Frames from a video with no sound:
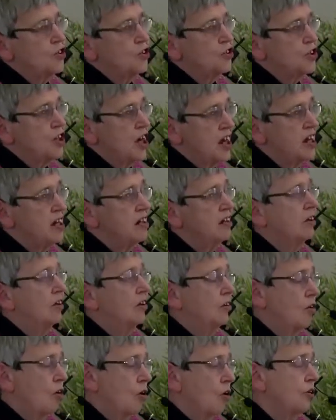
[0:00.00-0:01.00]

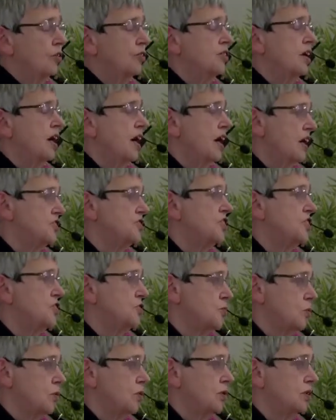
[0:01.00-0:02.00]
take God at
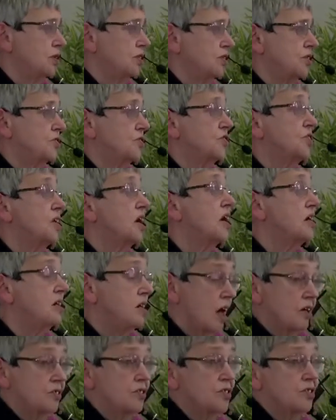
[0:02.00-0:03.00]
his word and say,
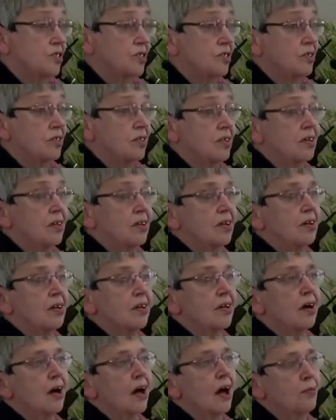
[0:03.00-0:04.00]
yes,
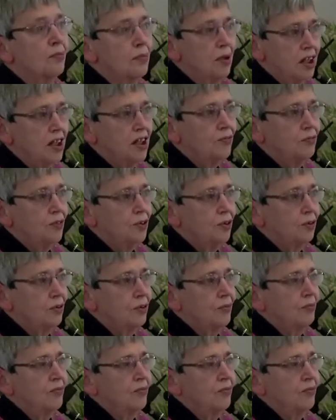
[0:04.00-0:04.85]
I believe you.